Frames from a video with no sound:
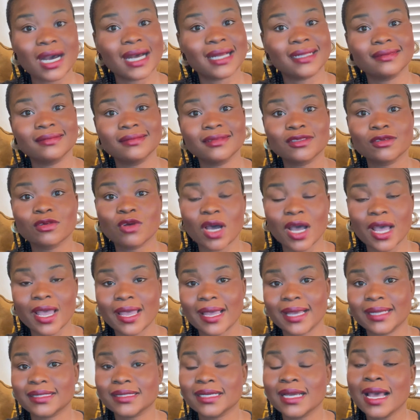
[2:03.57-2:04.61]
and go
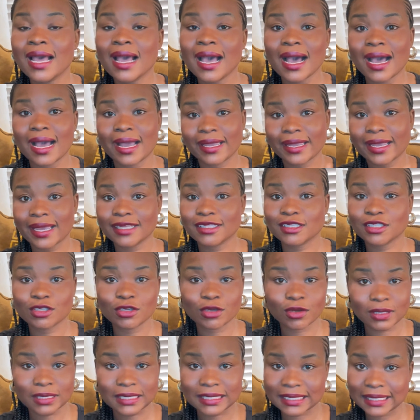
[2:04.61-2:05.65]
ahead and get
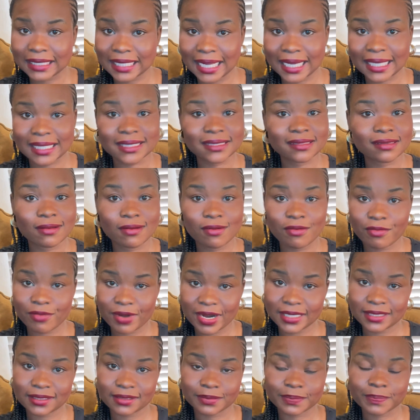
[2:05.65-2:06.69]
your snacks
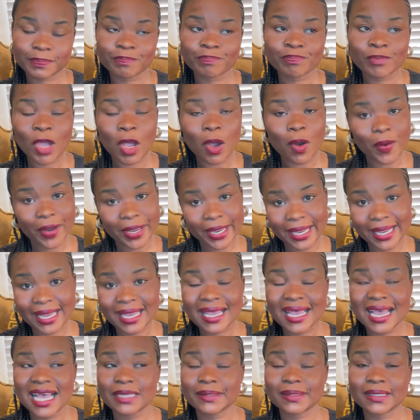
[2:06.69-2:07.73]
ready. Okay,
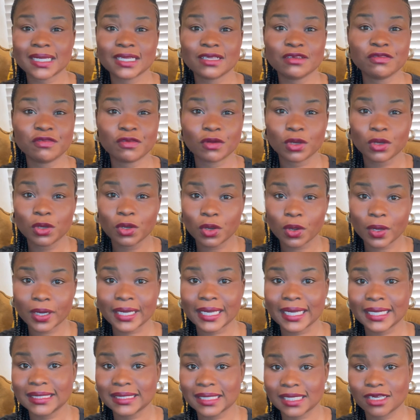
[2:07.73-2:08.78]
especially for long
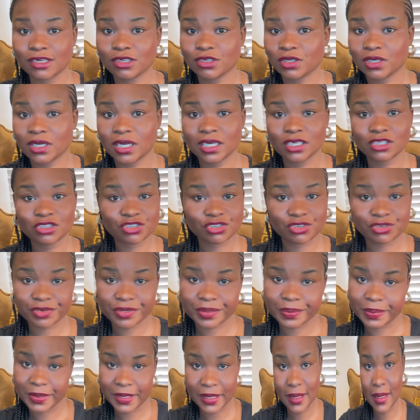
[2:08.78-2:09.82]
international
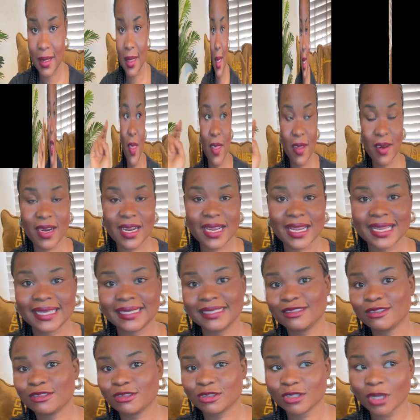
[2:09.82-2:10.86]
trips. And three
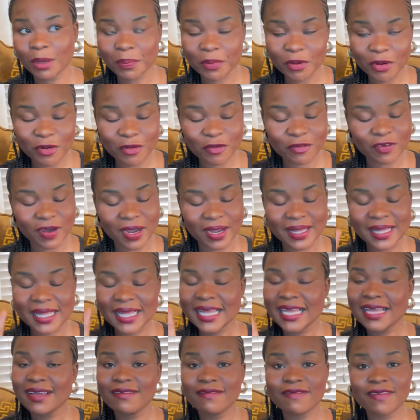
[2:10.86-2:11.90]
is stopover.
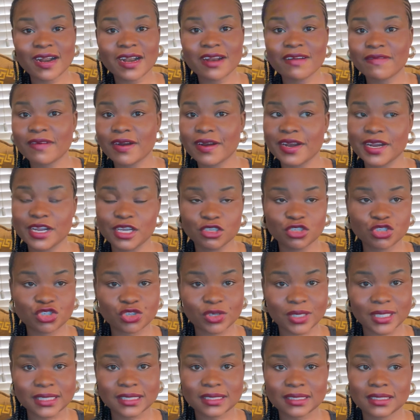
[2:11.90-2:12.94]
Very
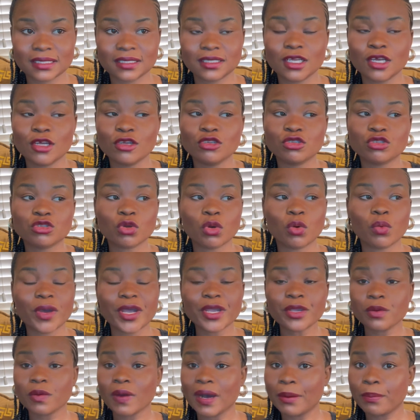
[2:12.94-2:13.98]
interesting. So when
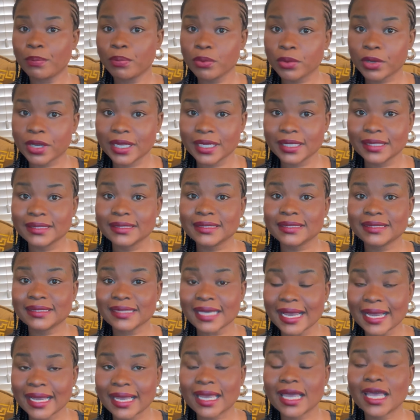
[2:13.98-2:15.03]
you are booking,
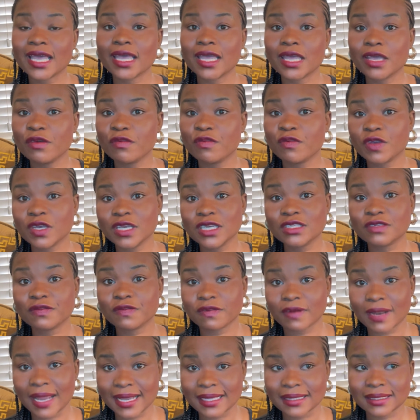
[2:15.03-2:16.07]
check if each
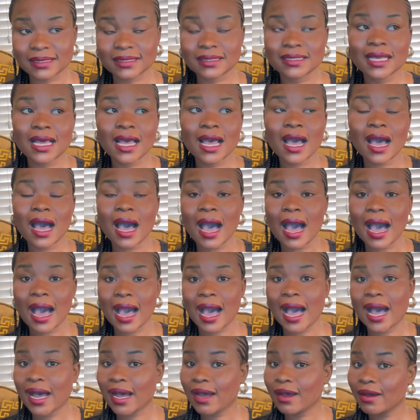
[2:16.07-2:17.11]
flight
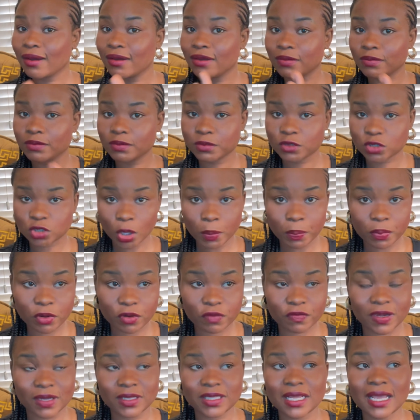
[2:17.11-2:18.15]
are
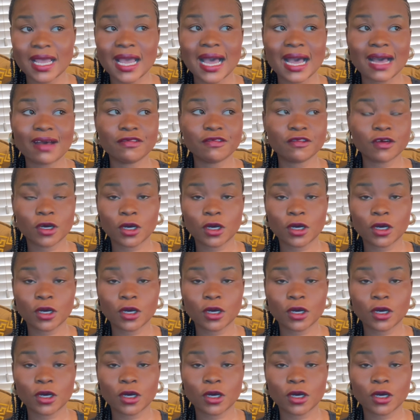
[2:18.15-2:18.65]
stopover. They have